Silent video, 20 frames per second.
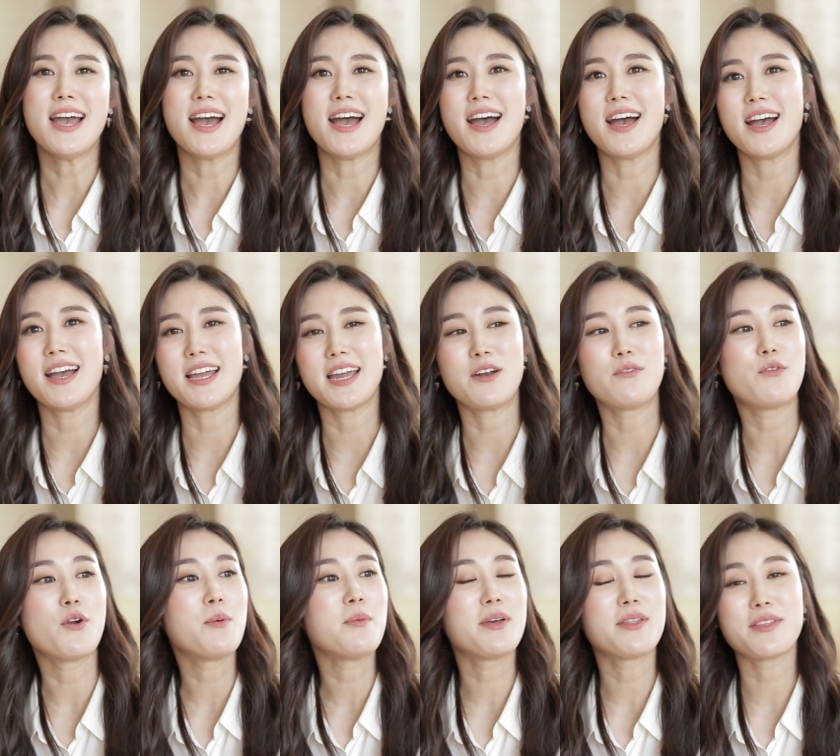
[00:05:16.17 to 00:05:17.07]

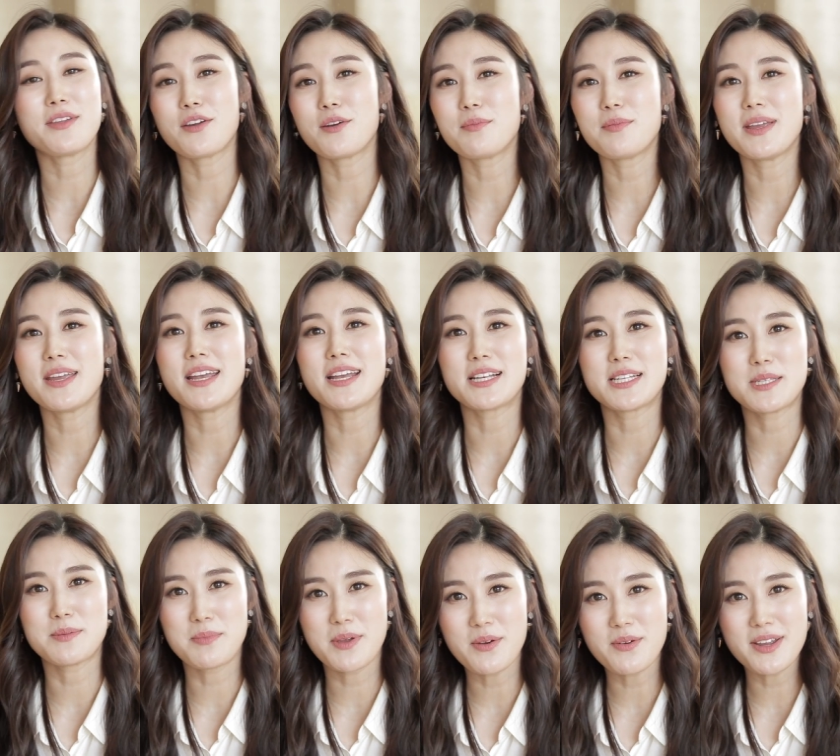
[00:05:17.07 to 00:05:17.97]
aromatherapy
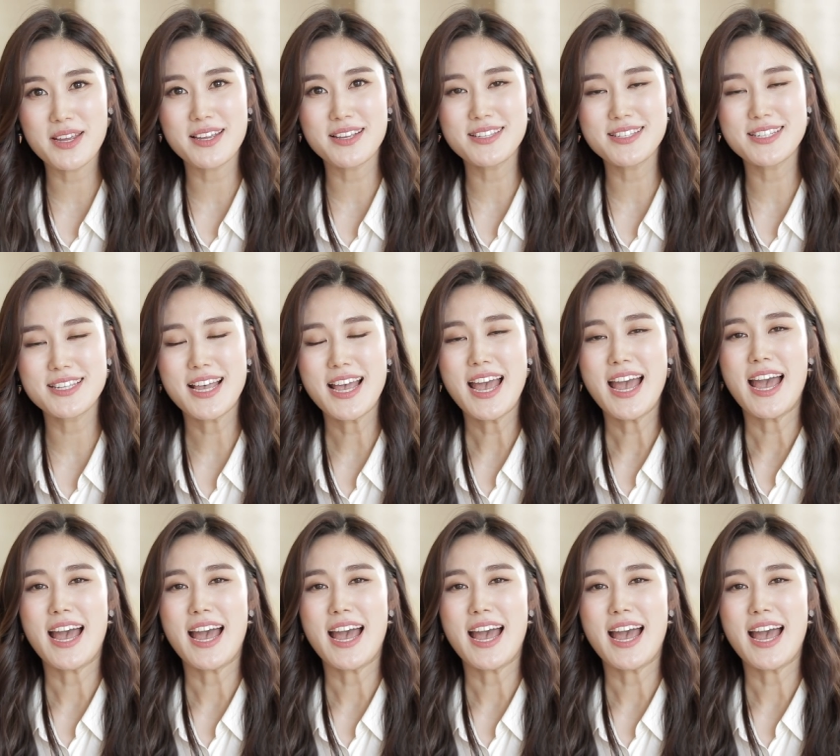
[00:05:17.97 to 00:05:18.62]
experience.